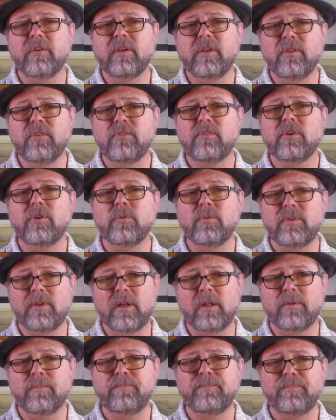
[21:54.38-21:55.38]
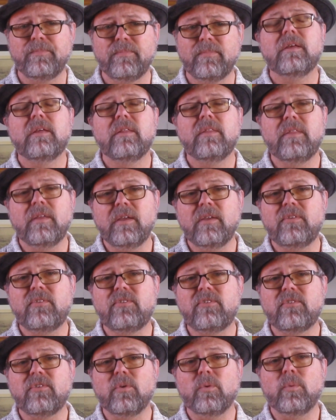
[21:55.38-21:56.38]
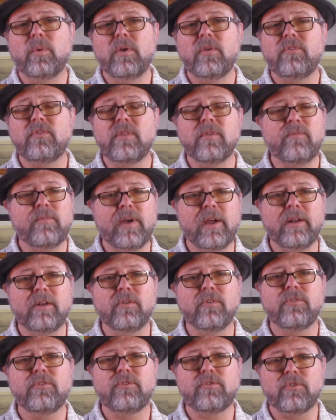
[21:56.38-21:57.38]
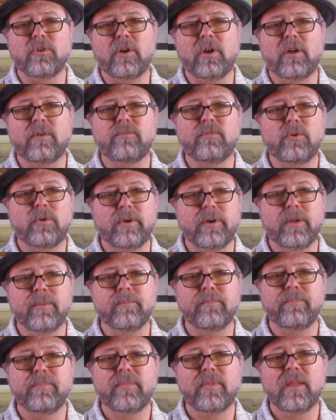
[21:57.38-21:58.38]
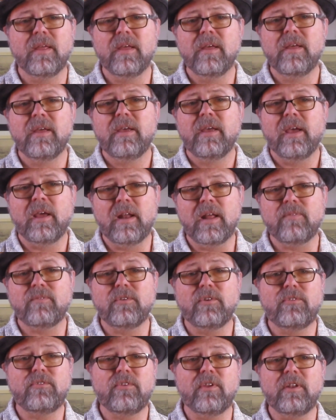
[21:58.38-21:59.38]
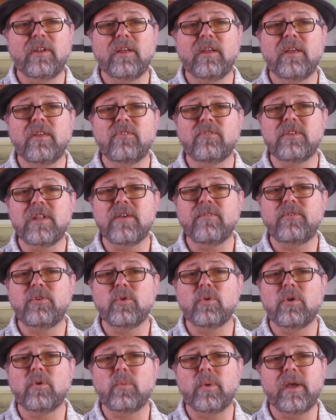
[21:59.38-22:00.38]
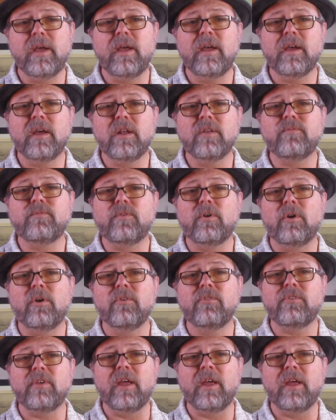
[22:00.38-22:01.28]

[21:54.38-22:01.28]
his hotel. This was the final straw for him, and after sending his nephew away on a false